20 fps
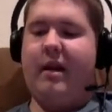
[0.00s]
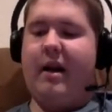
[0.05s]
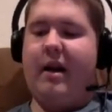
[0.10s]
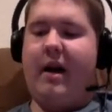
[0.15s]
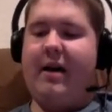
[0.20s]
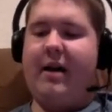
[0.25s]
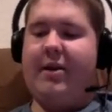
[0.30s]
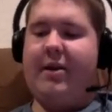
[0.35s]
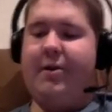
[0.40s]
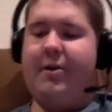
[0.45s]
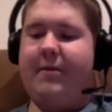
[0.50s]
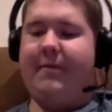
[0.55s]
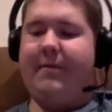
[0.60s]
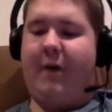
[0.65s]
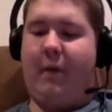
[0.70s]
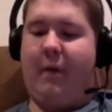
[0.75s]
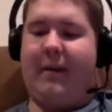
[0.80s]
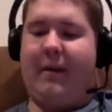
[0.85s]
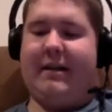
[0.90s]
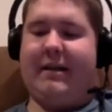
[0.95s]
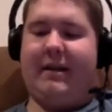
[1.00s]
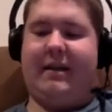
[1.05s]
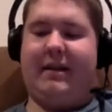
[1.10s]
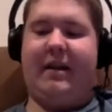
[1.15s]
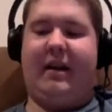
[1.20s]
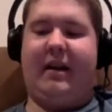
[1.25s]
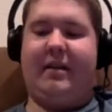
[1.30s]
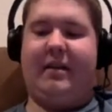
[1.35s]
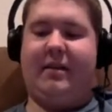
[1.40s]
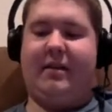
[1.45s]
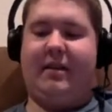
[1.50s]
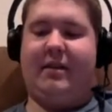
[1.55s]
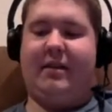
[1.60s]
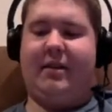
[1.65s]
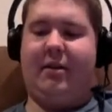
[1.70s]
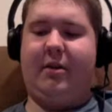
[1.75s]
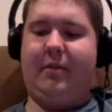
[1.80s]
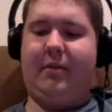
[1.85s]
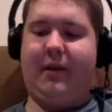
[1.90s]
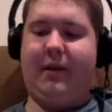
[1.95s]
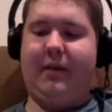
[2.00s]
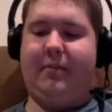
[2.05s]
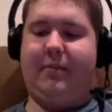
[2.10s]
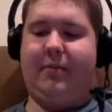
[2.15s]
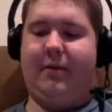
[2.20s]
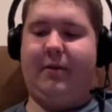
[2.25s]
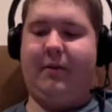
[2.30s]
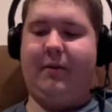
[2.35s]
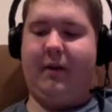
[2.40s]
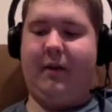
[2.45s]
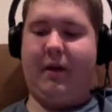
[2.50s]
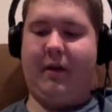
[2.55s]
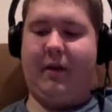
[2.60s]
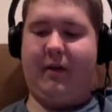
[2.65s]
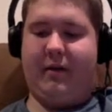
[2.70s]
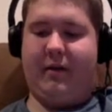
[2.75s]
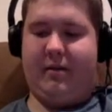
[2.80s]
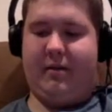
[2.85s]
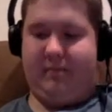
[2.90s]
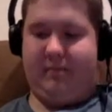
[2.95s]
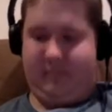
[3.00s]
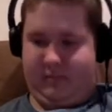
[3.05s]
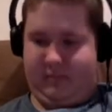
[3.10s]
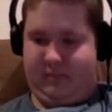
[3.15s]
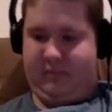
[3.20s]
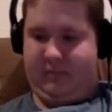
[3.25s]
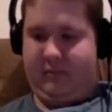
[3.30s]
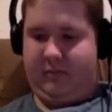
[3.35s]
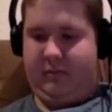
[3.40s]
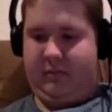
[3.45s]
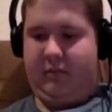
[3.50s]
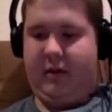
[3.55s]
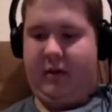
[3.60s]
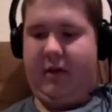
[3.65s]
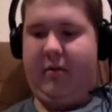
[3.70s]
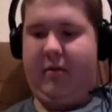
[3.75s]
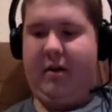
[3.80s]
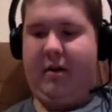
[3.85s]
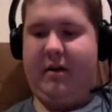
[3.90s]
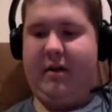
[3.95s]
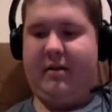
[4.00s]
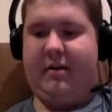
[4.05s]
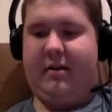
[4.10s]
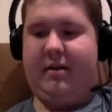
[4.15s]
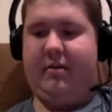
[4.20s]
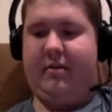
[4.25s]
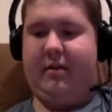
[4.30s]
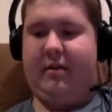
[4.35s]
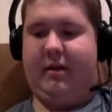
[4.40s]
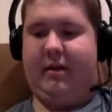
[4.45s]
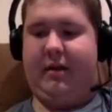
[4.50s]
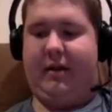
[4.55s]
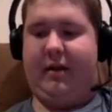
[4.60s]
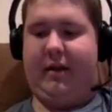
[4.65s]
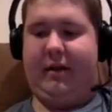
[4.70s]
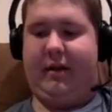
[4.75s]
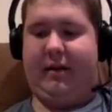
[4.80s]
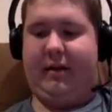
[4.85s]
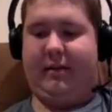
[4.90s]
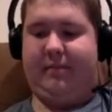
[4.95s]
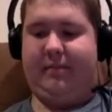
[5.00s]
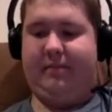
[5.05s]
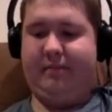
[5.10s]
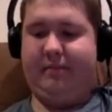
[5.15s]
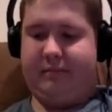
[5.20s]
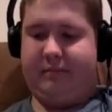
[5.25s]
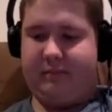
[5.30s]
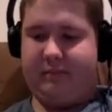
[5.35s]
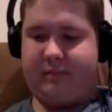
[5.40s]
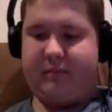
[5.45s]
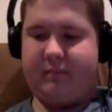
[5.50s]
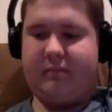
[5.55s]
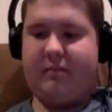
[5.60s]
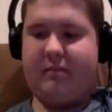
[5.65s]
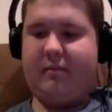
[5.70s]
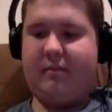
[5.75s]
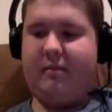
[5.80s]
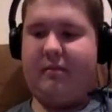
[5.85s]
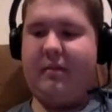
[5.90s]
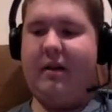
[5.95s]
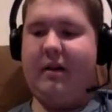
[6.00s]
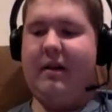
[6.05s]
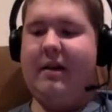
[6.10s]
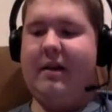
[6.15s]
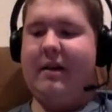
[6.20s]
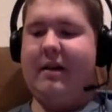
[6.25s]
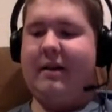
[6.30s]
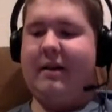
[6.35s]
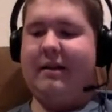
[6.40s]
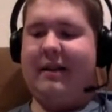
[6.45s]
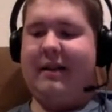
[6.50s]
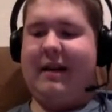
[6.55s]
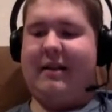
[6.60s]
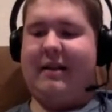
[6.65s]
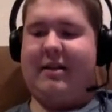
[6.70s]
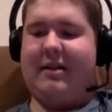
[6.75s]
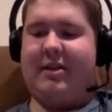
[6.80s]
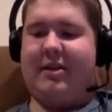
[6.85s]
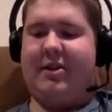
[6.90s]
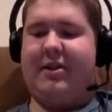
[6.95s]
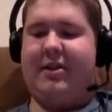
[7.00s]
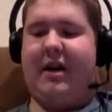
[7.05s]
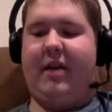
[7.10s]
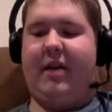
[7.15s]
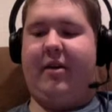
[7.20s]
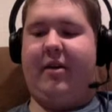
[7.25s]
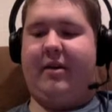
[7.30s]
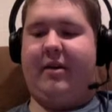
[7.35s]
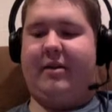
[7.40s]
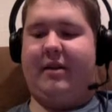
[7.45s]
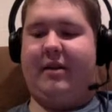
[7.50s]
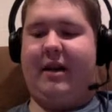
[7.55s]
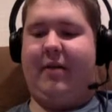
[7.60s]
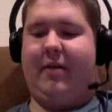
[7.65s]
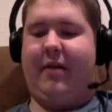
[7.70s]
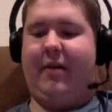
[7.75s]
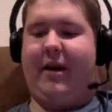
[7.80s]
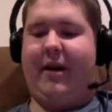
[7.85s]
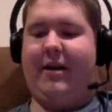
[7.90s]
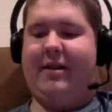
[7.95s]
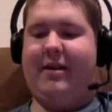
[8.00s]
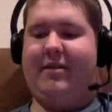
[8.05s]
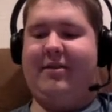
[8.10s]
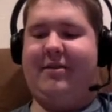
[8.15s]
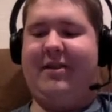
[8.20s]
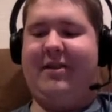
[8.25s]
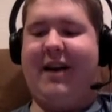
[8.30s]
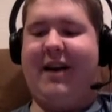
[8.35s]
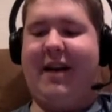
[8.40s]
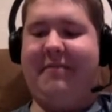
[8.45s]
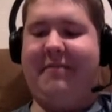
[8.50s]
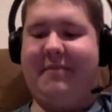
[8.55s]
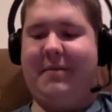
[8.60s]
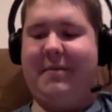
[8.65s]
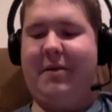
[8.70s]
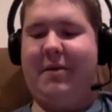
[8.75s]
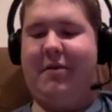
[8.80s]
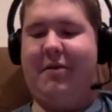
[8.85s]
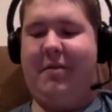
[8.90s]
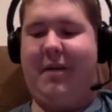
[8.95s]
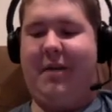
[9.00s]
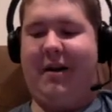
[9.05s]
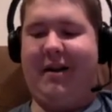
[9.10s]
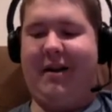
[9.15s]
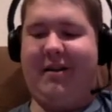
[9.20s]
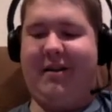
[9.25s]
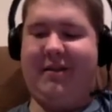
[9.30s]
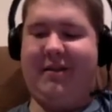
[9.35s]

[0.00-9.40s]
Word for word: A new farming technique has considerably improved the harvest. What do you want to do with the income? Let's share it, so that way I don't die from over money.